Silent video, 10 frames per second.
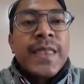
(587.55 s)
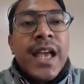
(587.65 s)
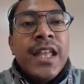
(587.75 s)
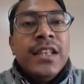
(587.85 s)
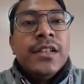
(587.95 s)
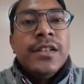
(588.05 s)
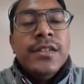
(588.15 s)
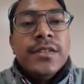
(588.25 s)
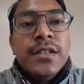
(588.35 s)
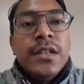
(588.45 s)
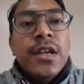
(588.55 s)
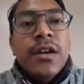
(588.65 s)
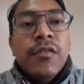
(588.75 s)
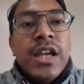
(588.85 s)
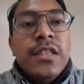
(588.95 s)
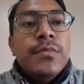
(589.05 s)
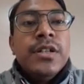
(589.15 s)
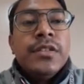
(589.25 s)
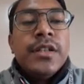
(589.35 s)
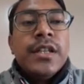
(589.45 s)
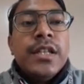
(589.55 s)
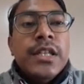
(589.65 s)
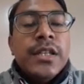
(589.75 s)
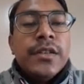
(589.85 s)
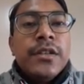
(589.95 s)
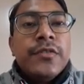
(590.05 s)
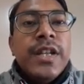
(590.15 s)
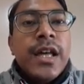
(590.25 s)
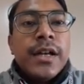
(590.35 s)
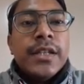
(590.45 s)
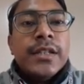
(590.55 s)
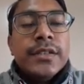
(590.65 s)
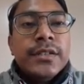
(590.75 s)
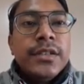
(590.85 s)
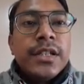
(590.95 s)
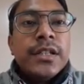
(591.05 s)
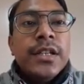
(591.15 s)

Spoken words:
and the reason why the birth rate and the death rates were high. Okay.